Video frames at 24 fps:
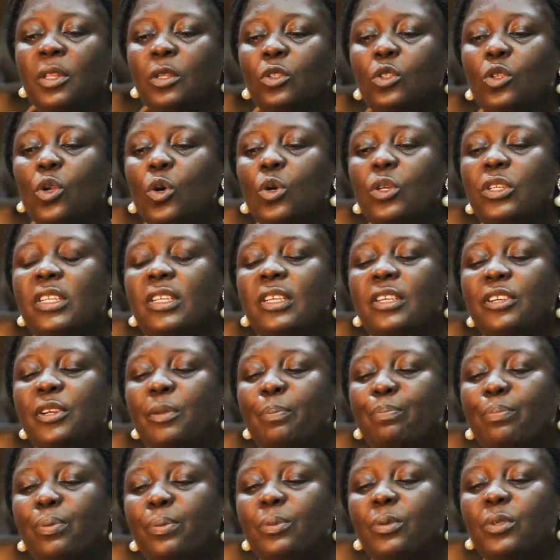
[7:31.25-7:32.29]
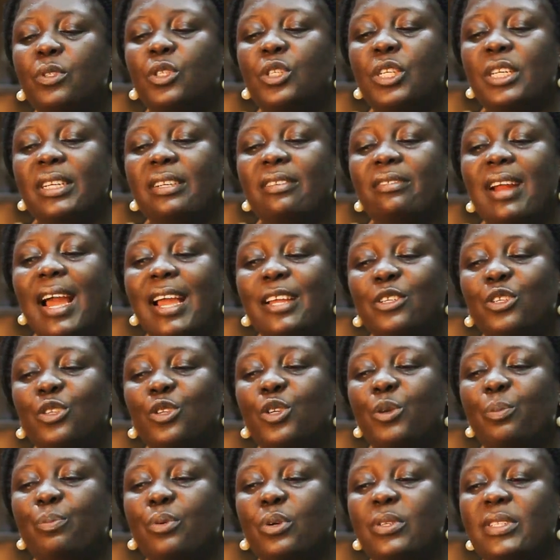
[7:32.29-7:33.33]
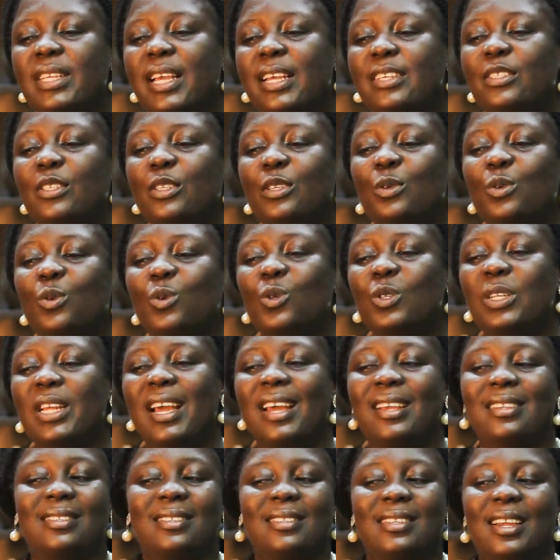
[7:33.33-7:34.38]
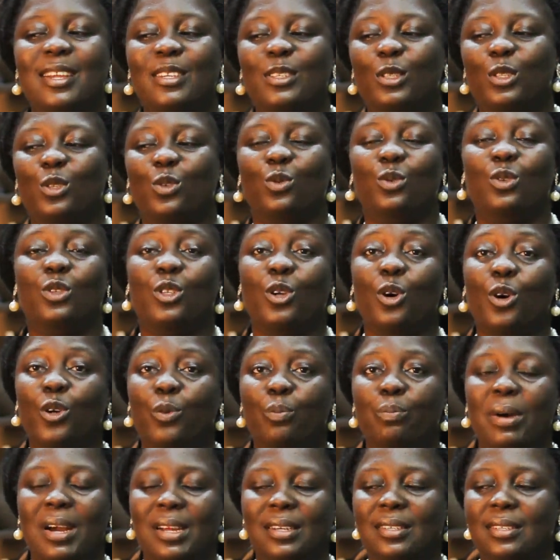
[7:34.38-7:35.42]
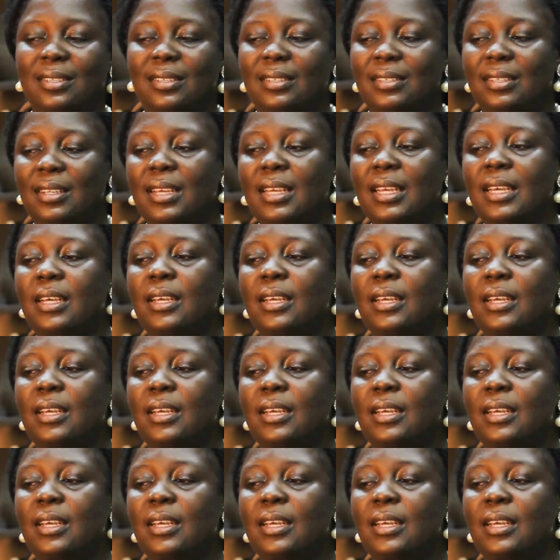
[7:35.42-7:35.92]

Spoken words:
So the right to repossess the good extends to third parties.